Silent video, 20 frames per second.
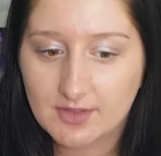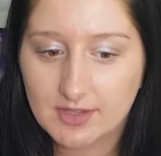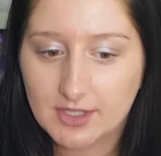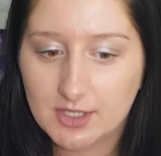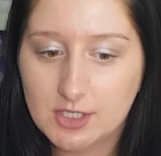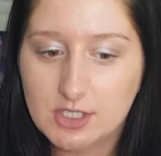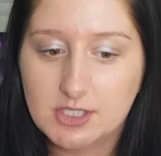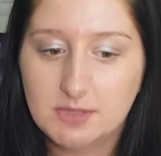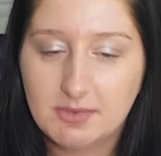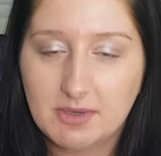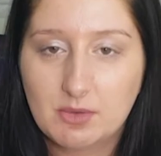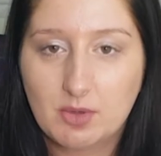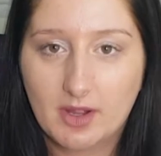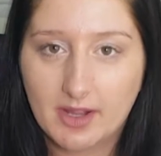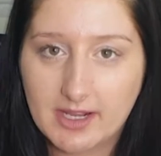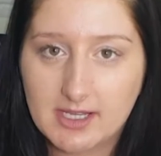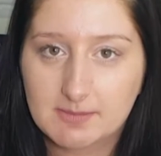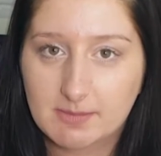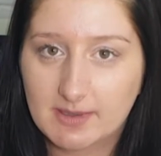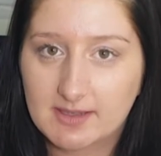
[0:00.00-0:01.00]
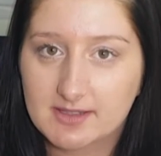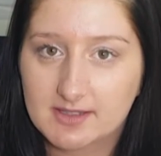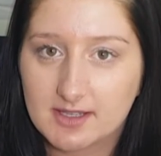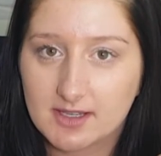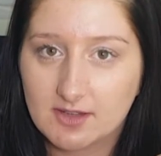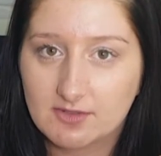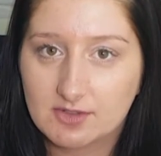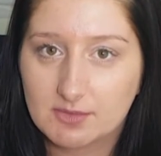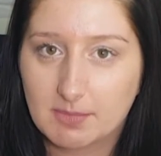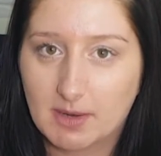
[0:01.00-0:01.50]
Like, they used to be quite
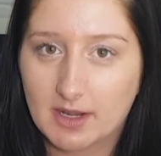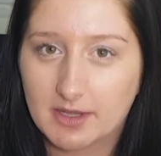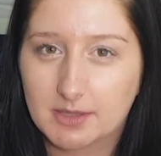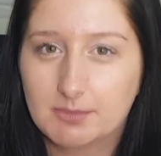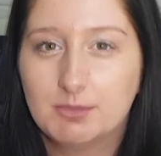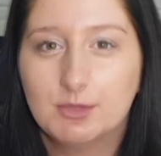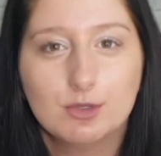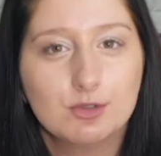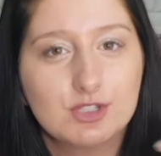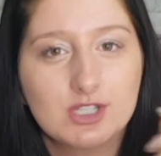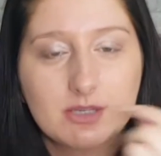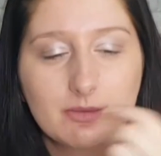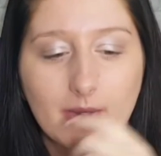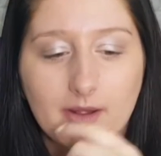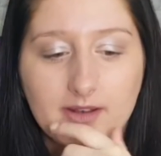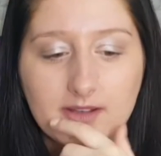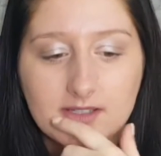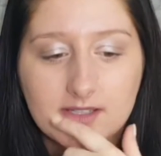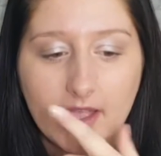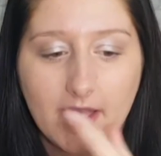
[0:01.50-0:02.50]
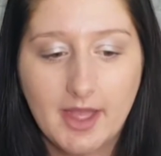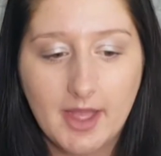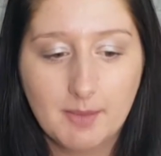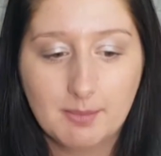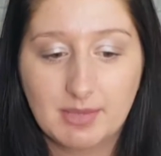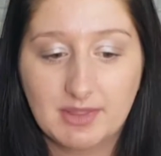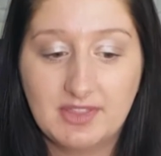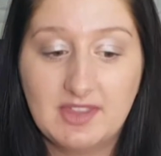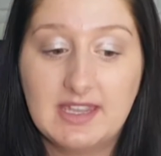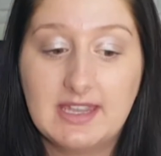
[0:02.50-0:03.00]
expensive to buy like the Muji ones,
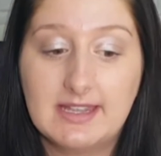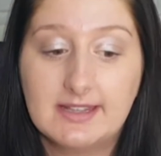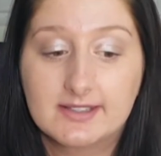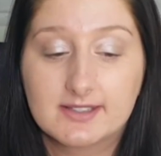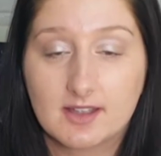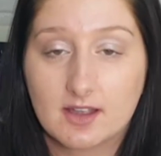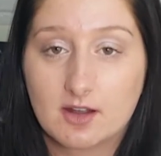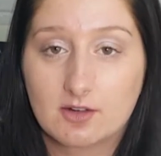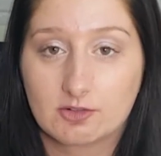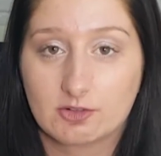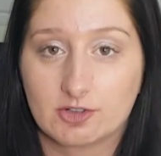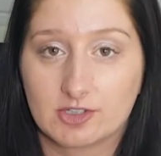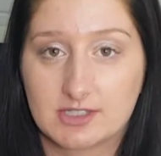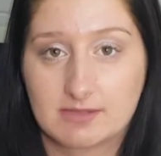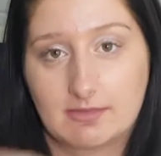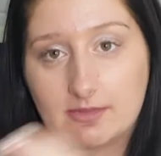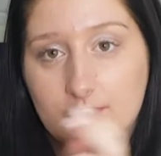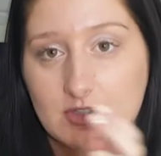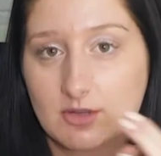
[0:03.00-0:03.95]
but these are awesome.